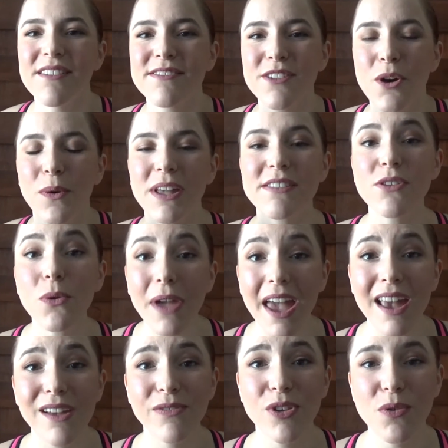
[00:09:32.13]
So it's
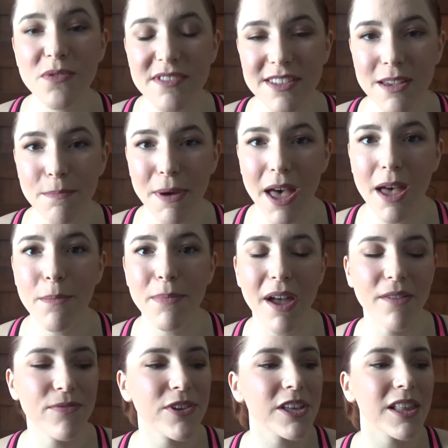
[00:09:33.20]
okay if you slip up.
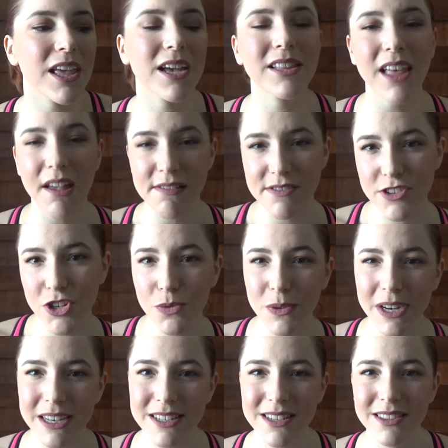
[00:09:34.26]
I feel like last year
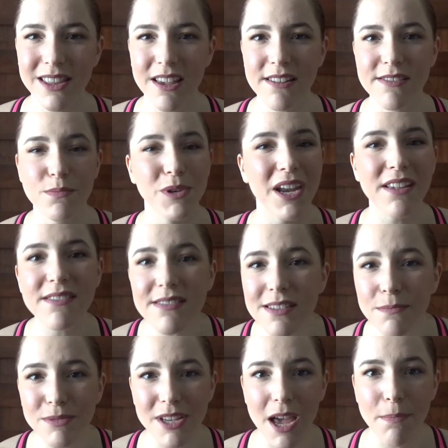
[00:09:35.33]
when I did this, when I
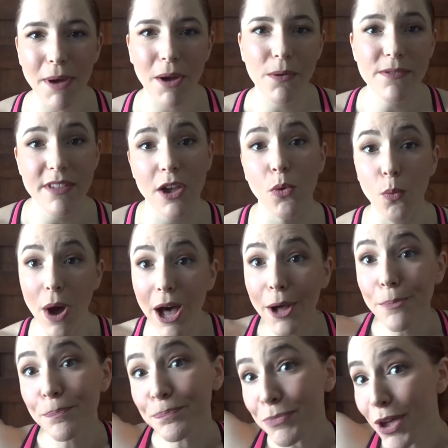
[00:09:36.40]
slipped up, I was like,
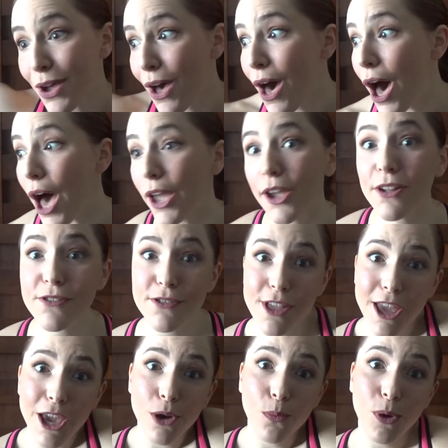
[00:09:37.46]
well, I guess
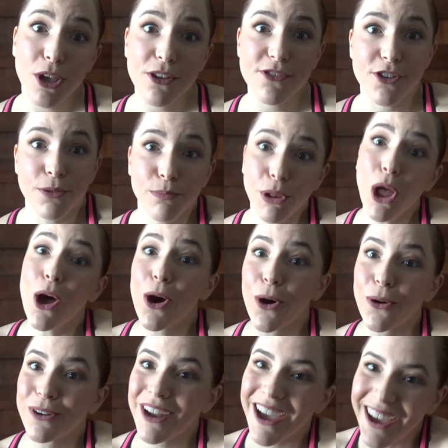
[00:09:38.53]
the 8 weeks are
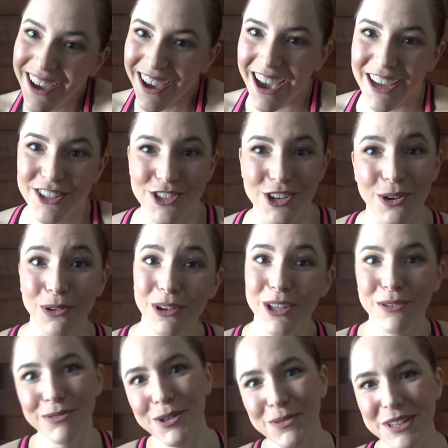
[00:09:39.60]
blown. I
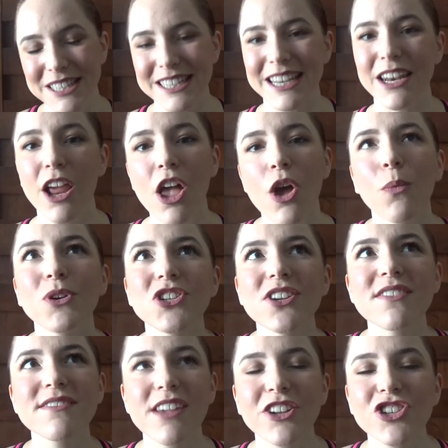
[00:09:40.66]
totally ruined it, which
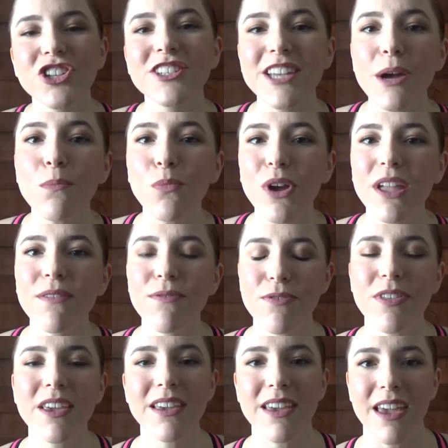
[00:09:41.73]
is such a dumb way of
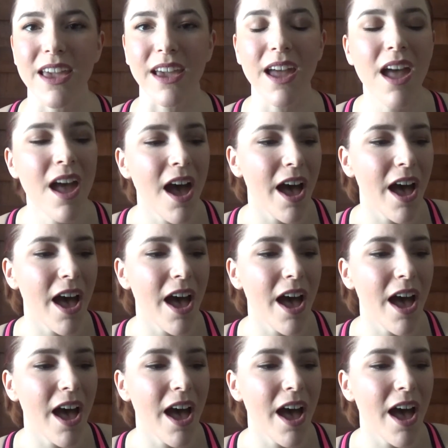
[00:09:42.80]
thinking.